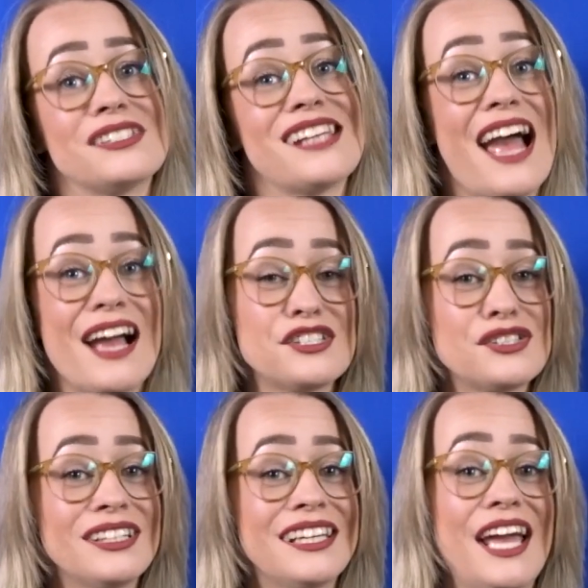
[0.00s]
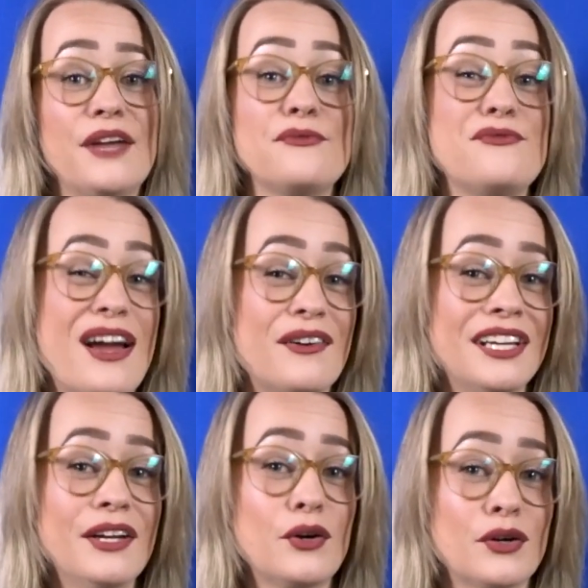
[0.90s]
is actually a
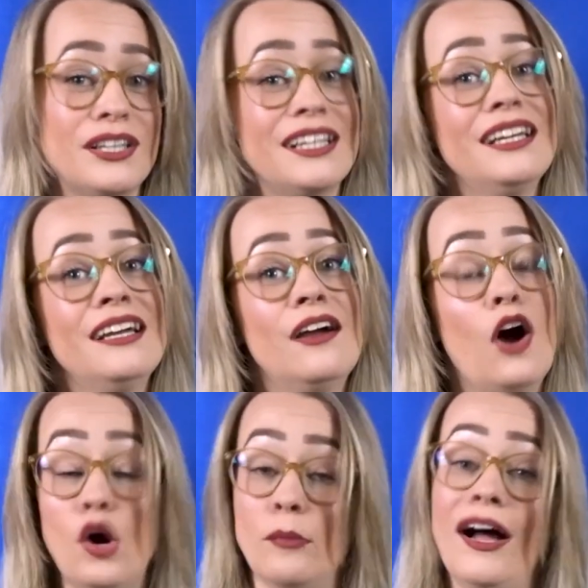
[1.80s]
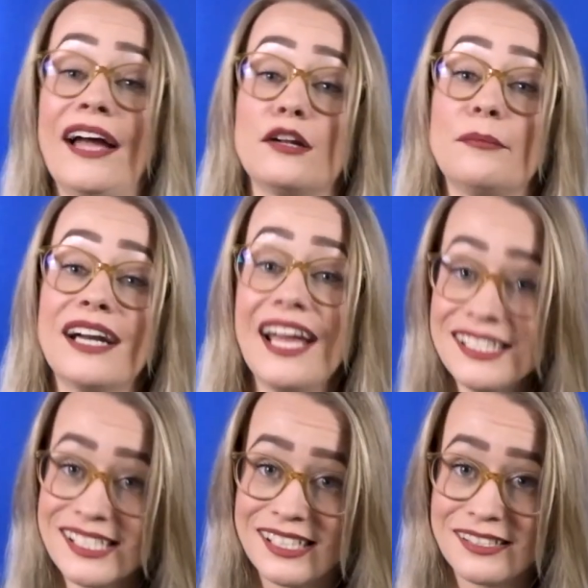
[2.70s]
very early Homo
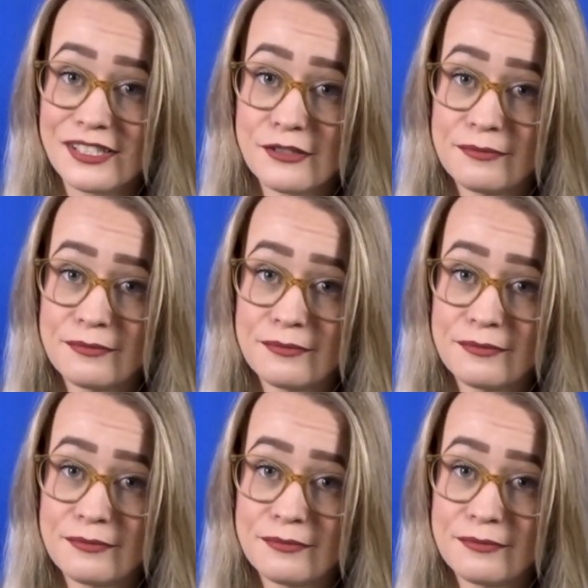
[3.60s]
heidelbergensis.